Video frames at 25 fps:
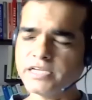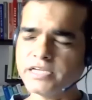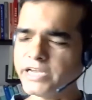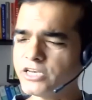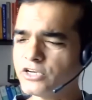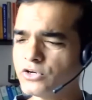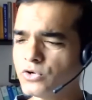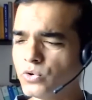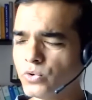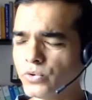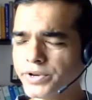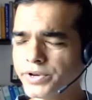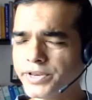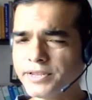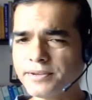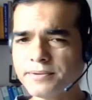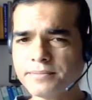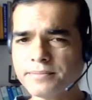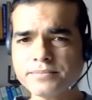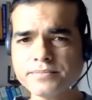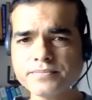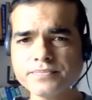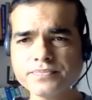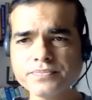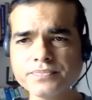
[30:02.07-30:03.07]
get
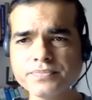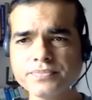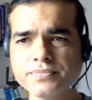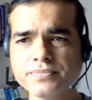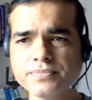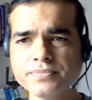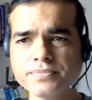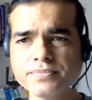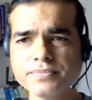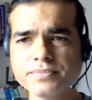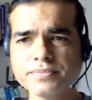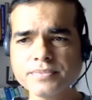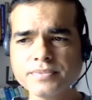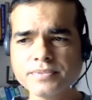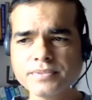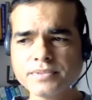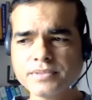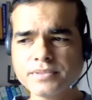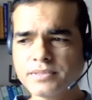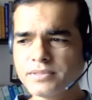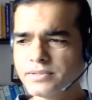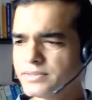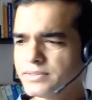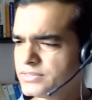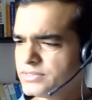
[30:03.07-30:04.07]
going.
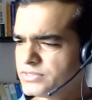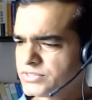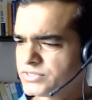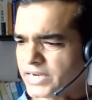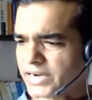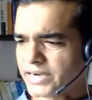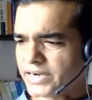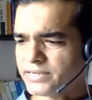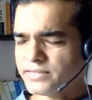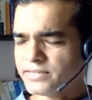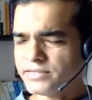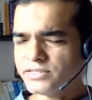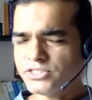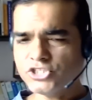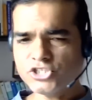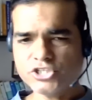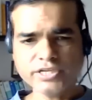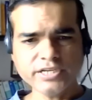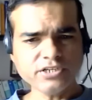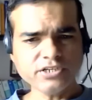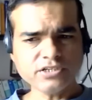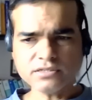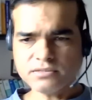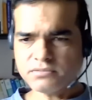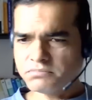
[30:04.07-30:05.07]
Start the
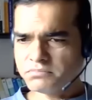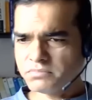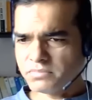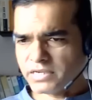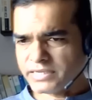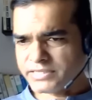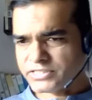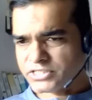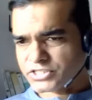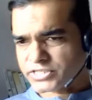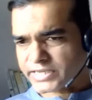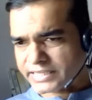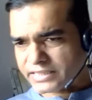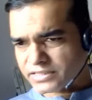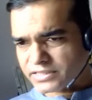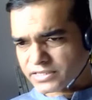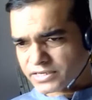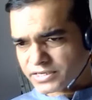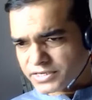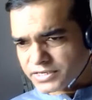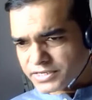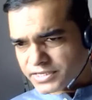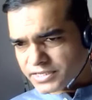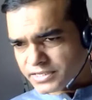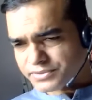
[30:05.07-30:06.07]
change. It's
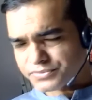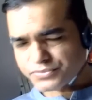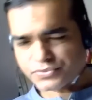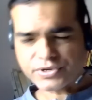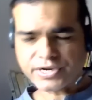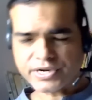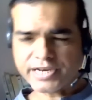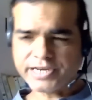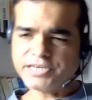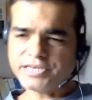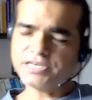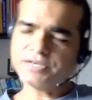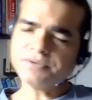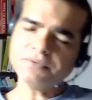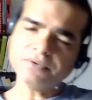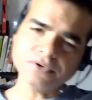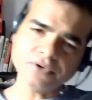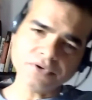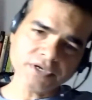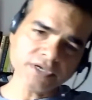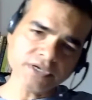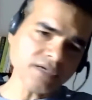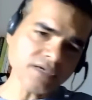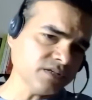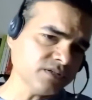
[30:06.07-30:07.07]
10:30 right now.
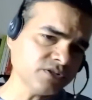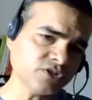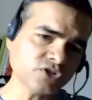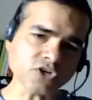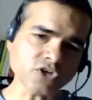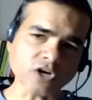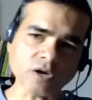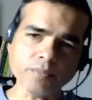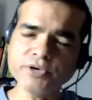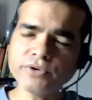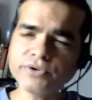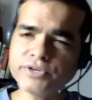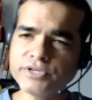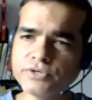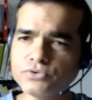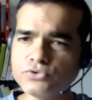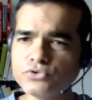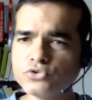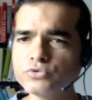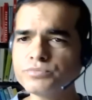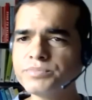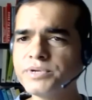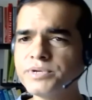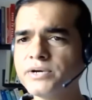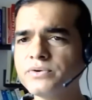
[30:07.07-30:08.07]
Okay, stop your
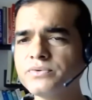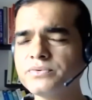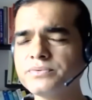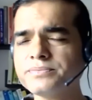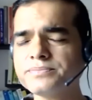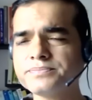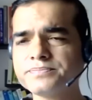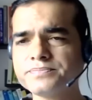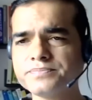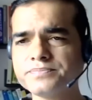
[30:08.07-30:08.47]
YouTube now.